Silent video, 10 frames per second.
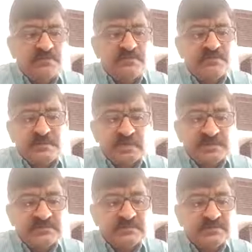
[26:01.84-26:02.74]
of febrile
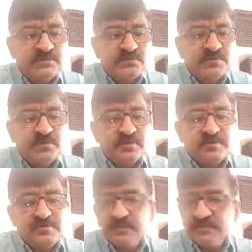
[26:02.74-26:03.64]
disease during or
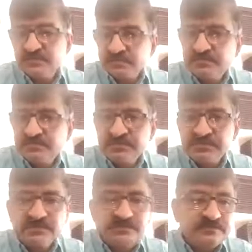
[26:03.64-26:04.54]
before HSV
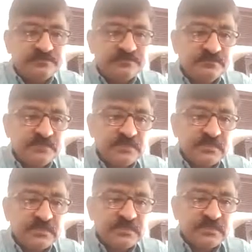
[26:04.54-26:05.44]
infection.
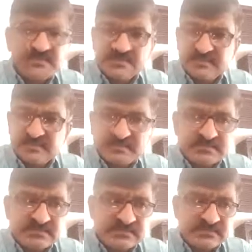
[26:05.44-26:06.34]
Stress
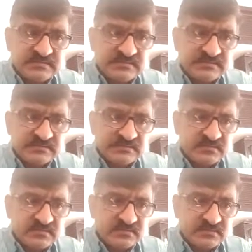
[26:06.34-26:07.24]
and
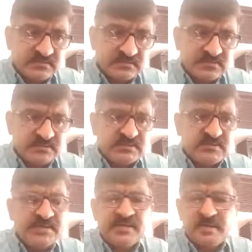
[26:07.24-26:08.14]

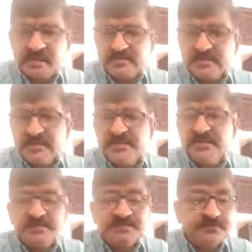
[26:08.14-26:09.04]
strain and
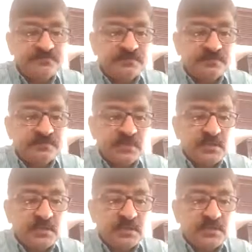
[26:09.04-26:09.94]
anxiety.
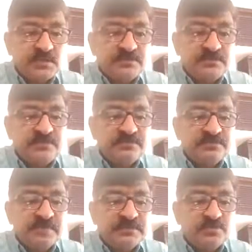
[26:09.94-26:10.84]
History of
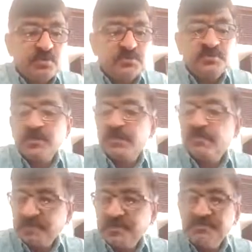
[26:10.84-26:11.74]
exposure to
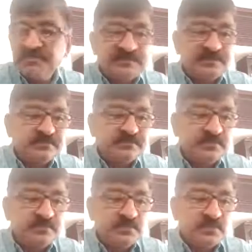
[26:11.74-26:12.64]
herpetic infection
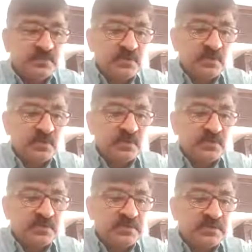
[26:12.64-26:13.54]

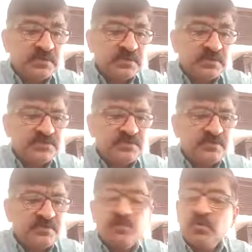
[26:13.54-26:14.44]
or history
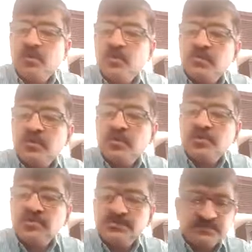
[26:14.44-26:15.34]
of
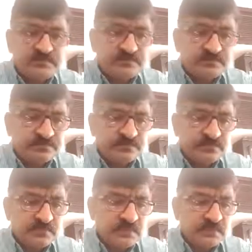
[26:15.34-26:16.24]
mononucleosis.
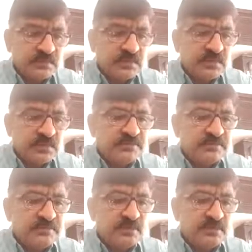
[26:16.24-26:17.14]

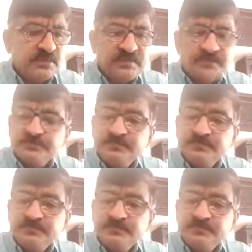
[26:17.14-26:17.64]
Histopathology: